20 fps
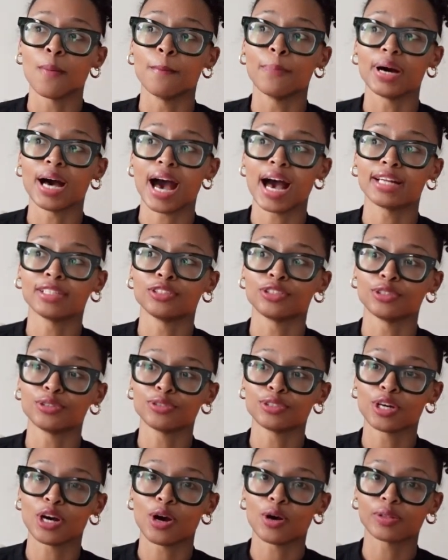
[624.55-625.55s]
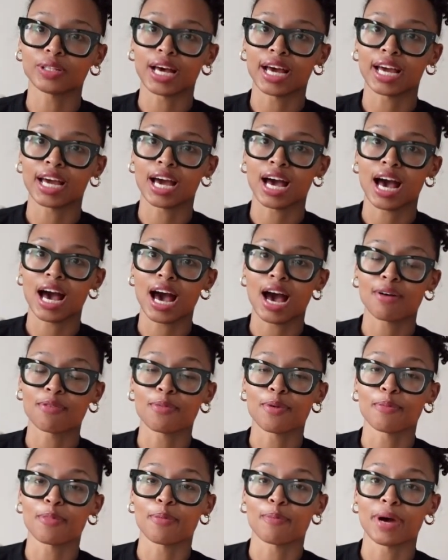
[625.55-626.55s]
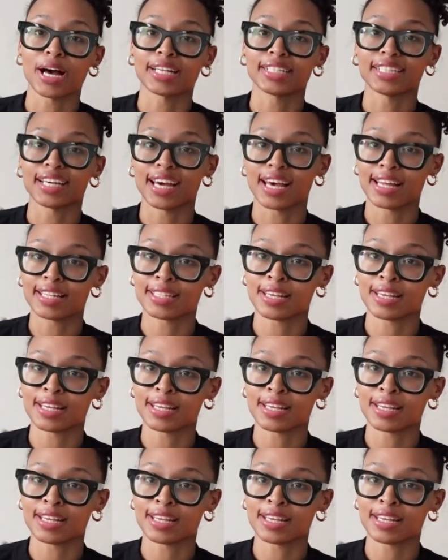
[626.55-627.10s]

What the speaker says: But I do know, like, I remember my dad